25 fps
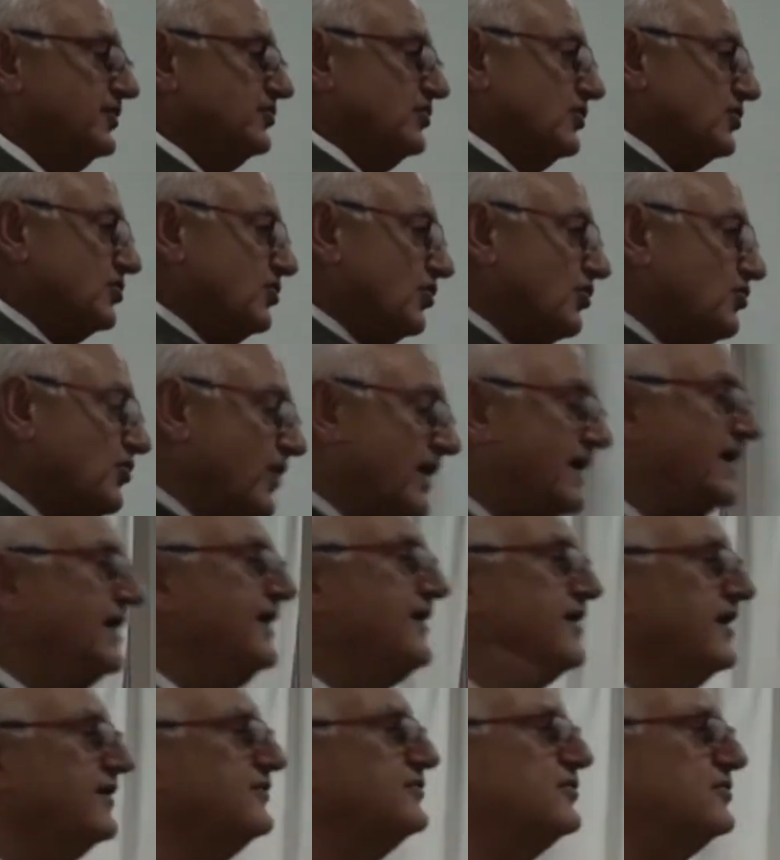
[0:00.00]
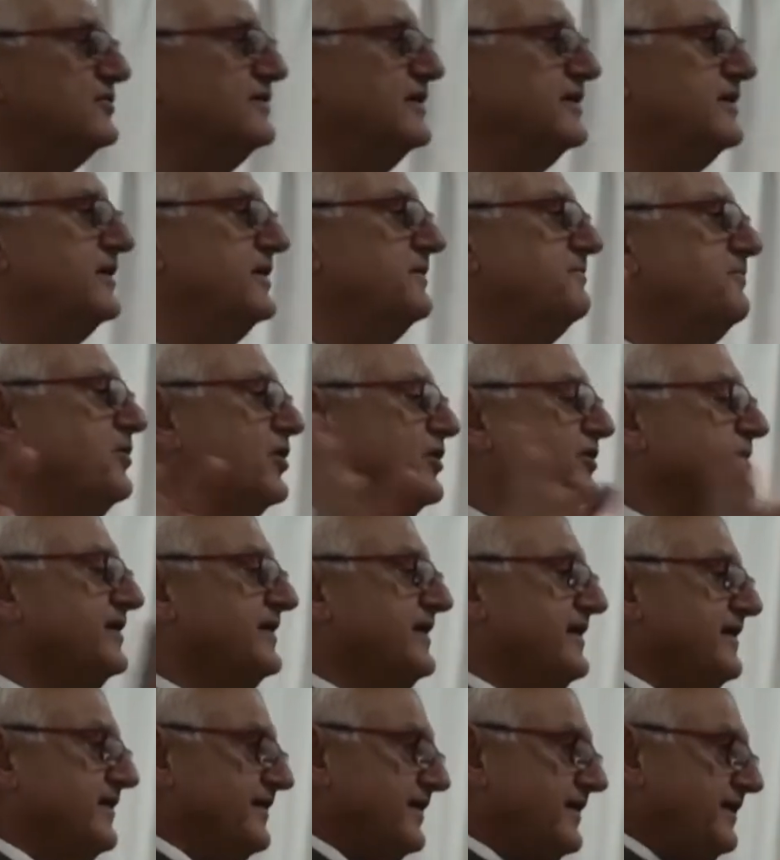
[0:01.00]
So to quickly run through the
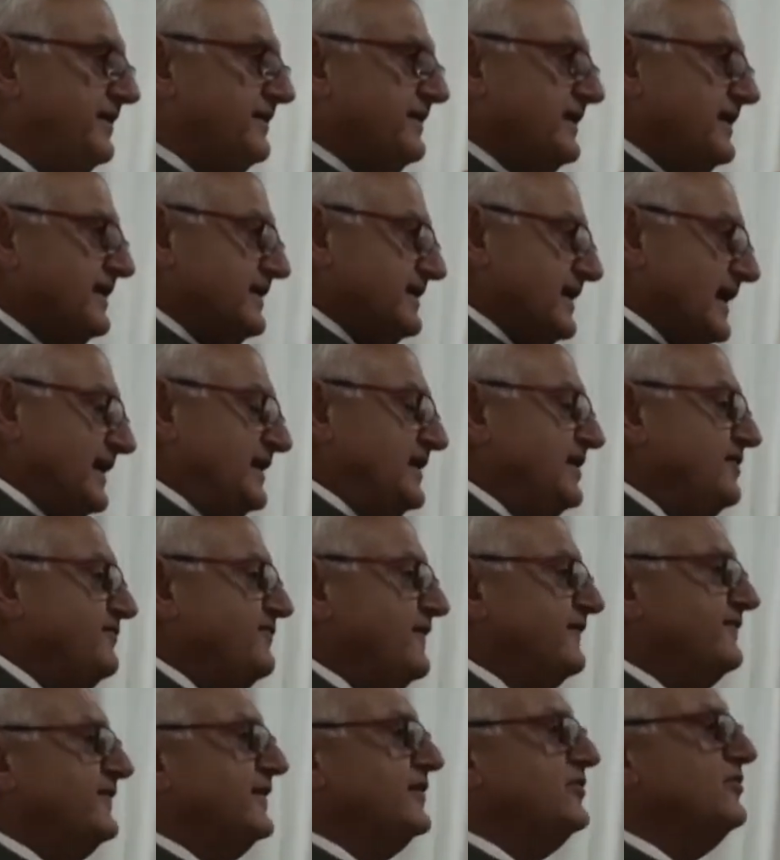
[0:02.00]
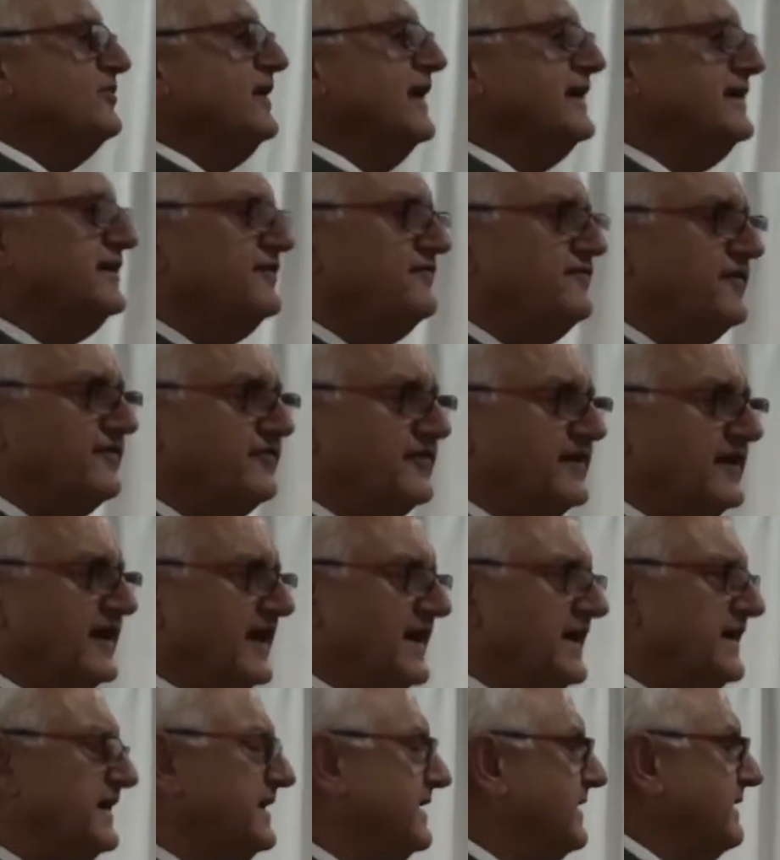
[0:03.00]
modern era, 1950 to
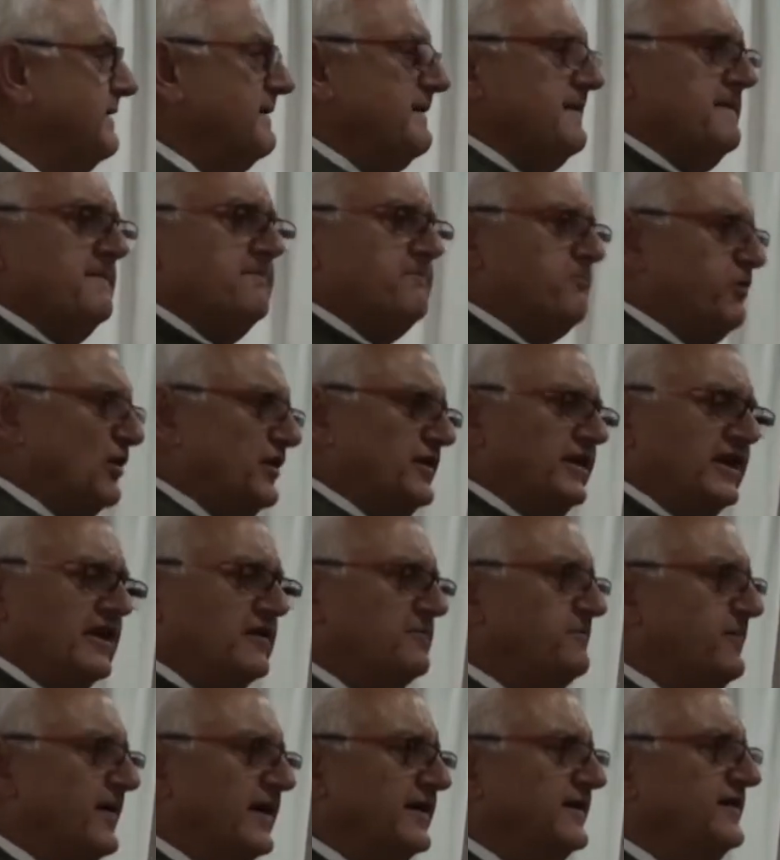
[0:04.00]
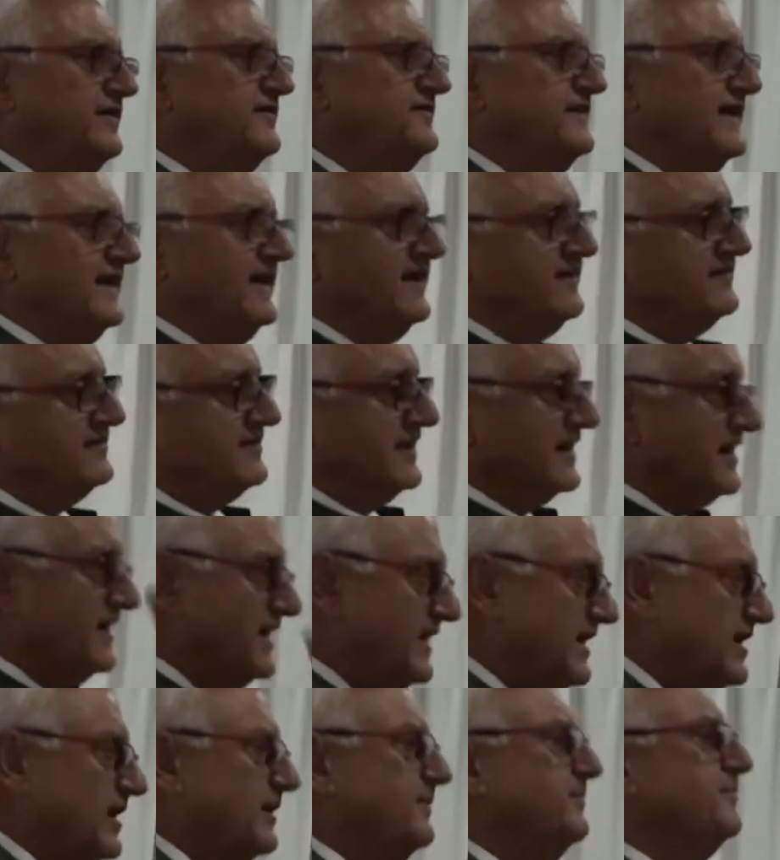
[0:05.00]
1959, political parties that had
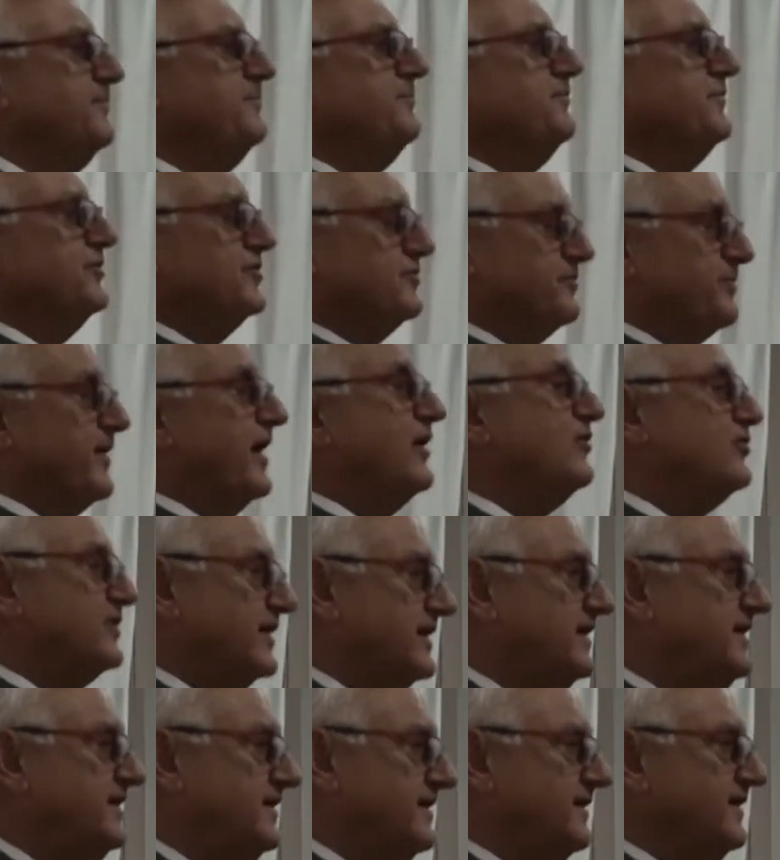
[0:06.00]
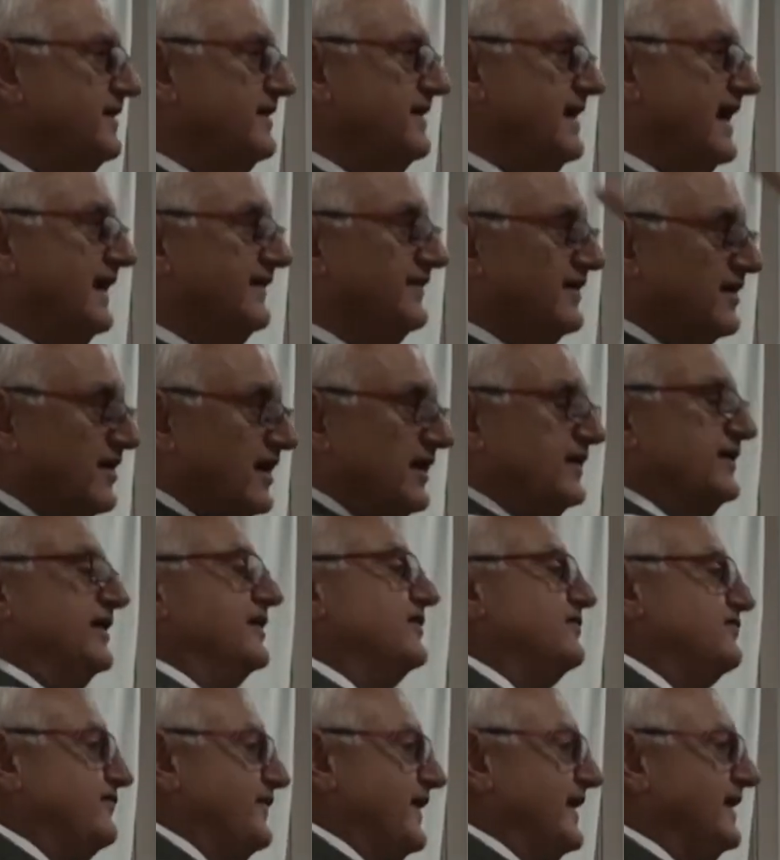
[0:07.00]
suddenly come sprouted and the
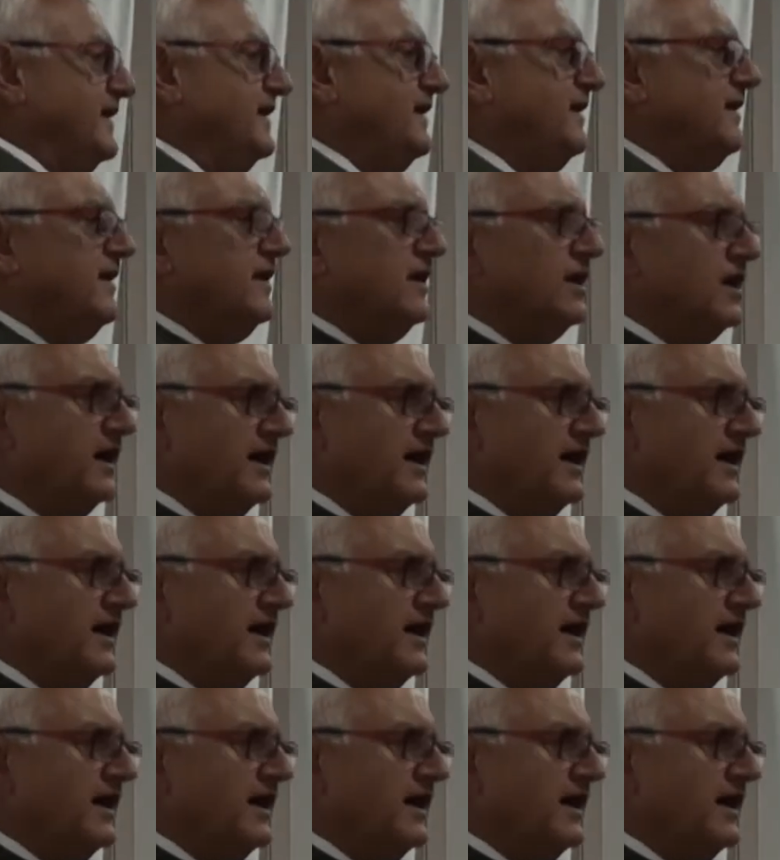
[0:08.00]
Ranas fell